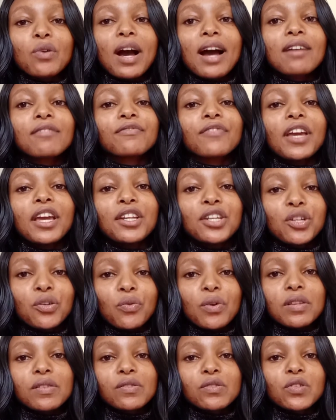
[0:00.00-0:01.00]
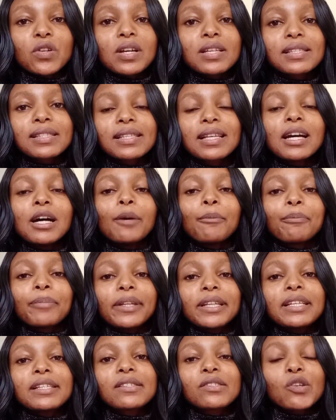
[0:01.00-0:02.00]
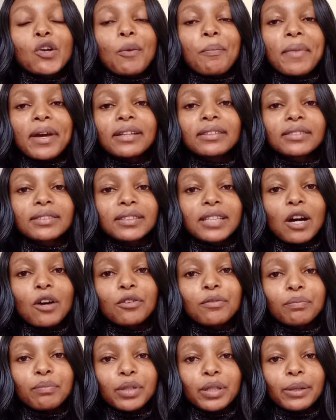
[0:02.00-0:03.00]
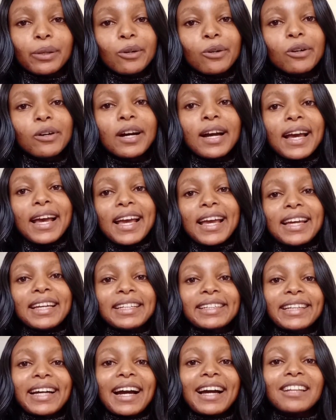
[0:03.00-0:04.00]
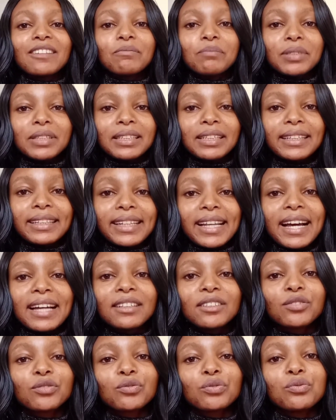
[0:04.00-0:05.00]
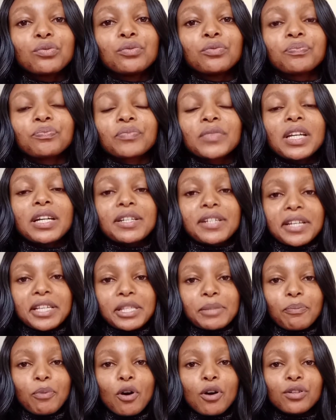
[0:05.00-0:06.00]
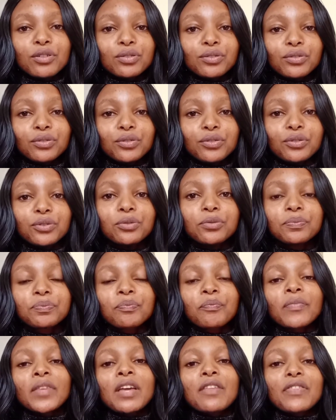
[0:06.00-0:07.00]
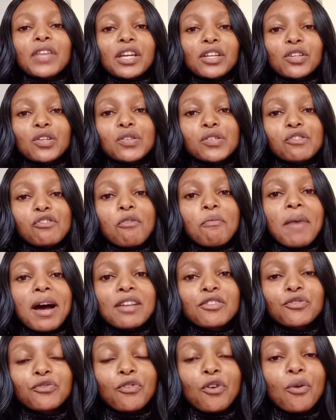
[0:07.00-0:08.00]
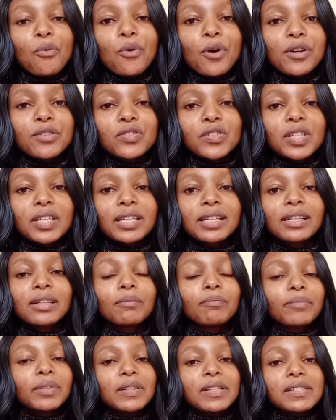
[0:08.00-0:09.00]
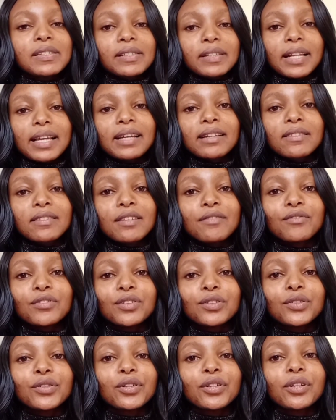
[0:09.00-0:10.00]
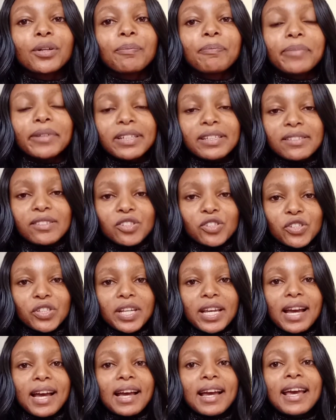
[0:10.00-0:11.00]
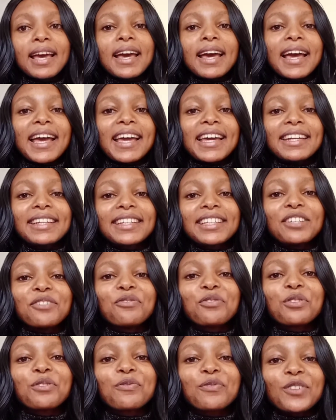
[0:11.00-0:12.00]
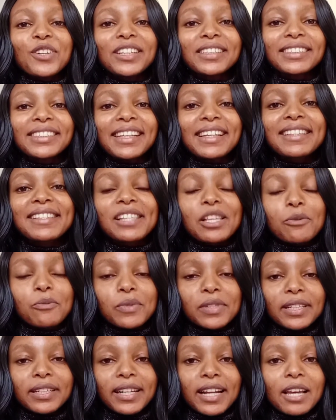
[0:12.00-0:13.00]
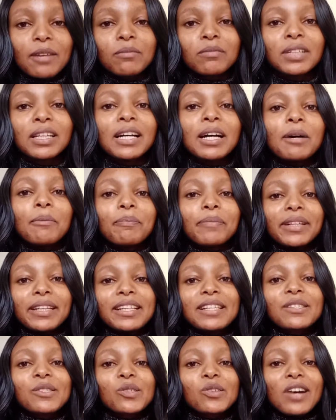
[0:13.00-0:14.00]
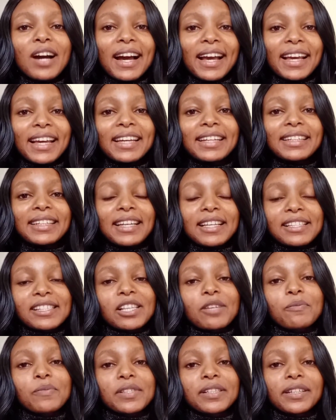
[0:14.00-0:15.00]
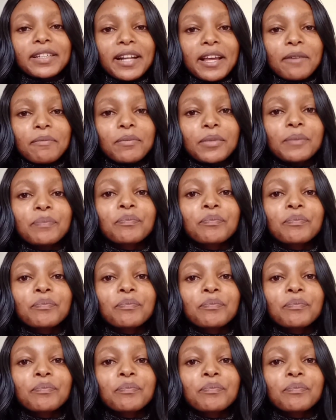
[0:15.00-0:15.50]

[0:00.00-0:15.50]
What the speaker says: have any questions, please comment down below and I'll be glad to respond to you. Thank you so much for watching. Please like the video, please share, and if you've not yet subscribed, please please go ahead and subscribe.